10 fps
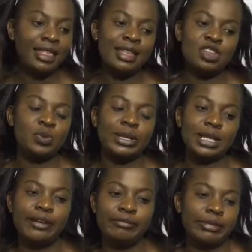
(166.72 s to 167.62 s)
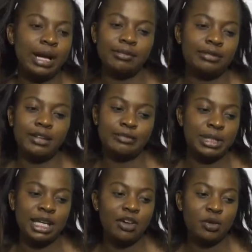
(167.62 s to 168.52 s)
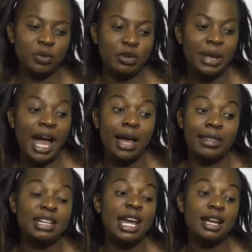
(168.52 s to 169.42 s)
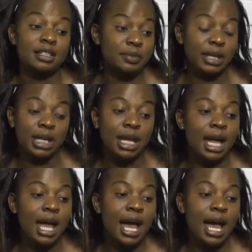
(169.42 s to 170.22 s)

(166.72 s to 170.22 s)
that is what I've been carrying with me. That hurt me.